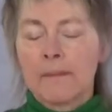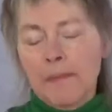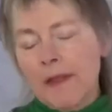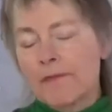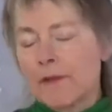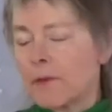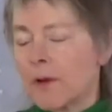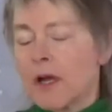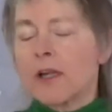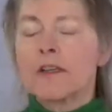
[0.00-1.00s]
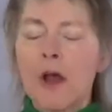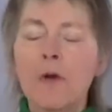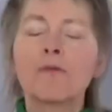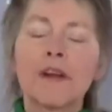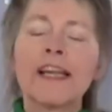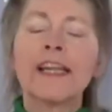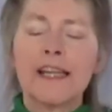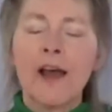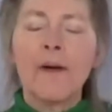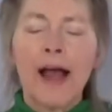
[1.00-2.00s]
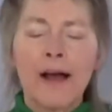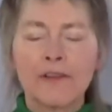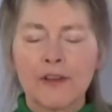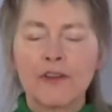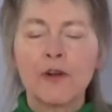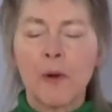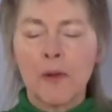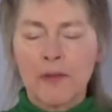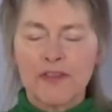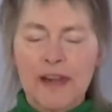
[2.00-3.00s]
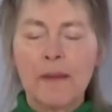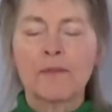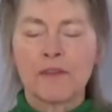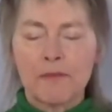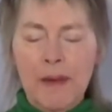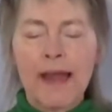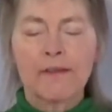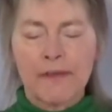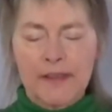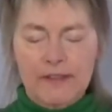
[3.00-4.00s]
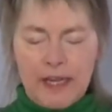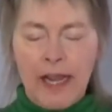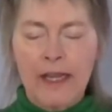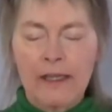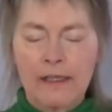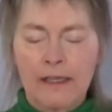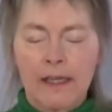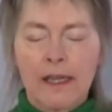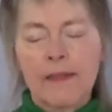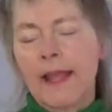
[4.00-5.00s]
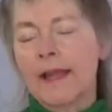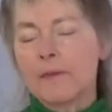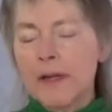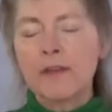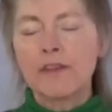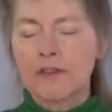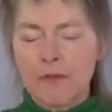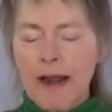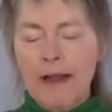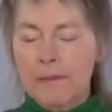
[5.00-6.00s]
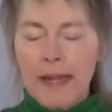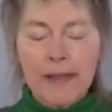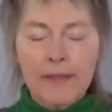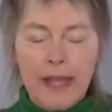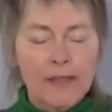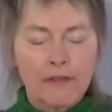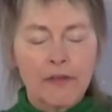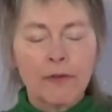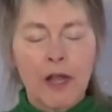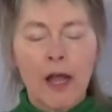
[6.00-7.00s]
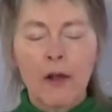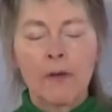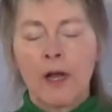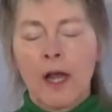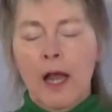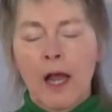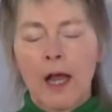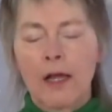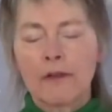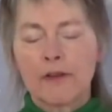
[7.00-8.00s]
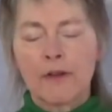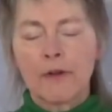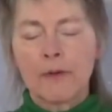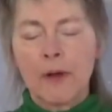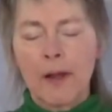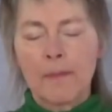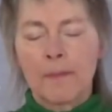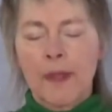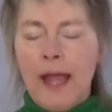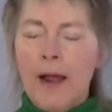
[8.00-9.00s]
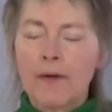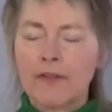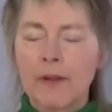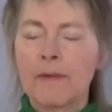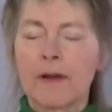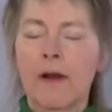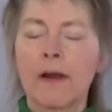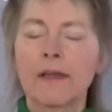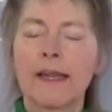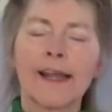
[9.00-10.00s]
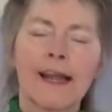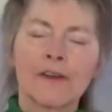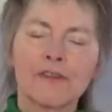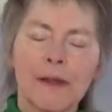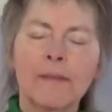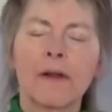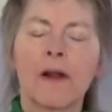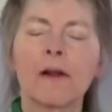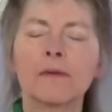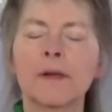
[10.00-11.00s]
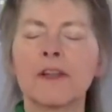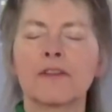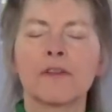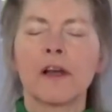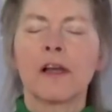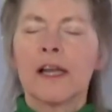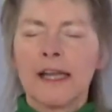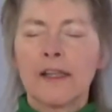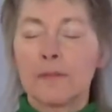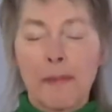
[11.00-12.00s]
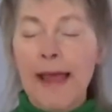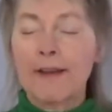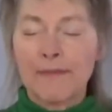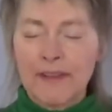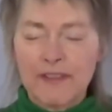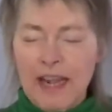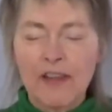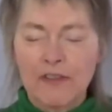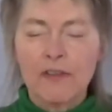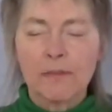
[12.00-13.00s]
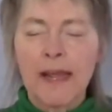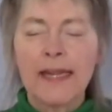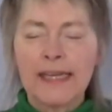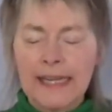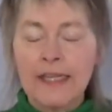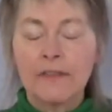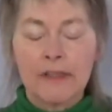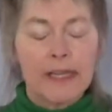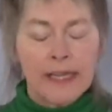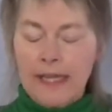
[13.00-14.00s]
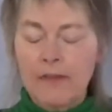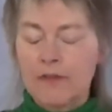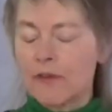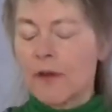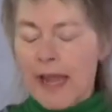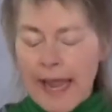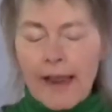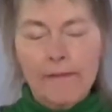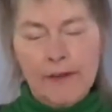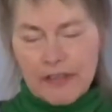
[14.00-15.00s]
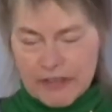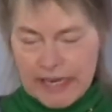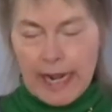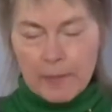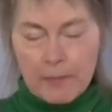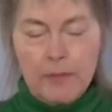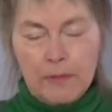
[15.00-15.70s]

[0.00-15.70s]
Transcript: If you don't really know how to do all the steps of manifesting, then we just recommend that you go to our seminar and take our seminar, which is Manifestation Made Easy. It gives you every step.